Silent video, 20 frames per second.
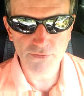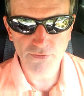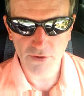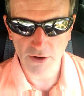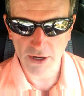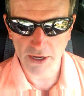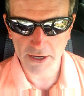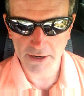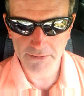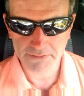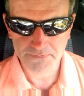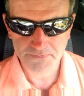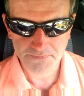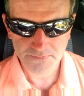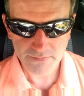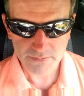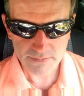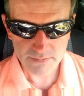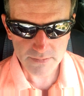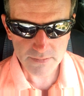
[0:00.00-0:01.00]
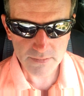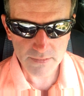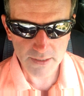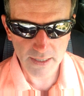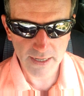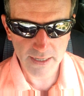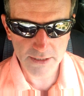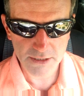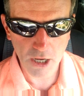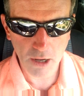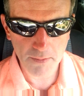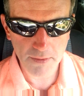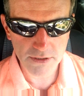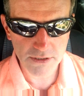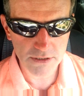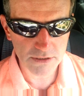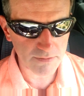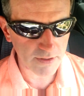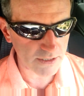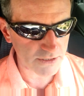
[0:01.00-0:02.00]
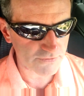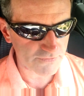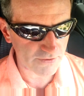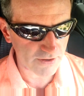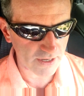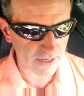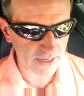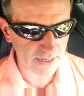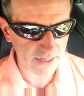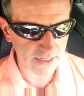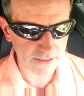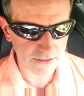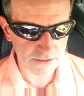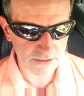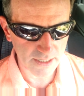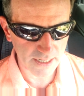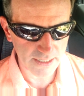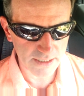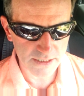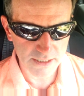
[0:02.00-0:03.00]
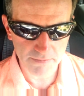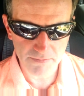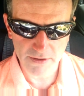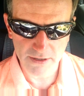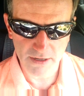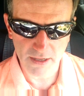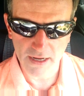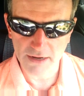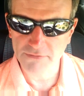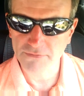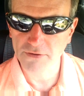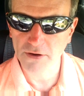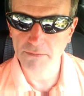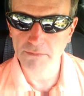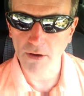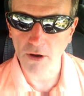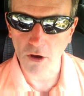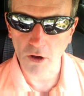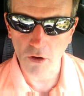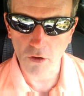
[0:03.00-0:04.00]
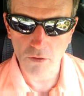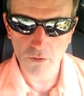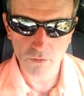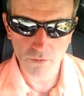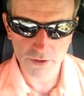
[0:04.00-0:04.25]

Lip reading: fun. It's almost as much fun as, say, something like football,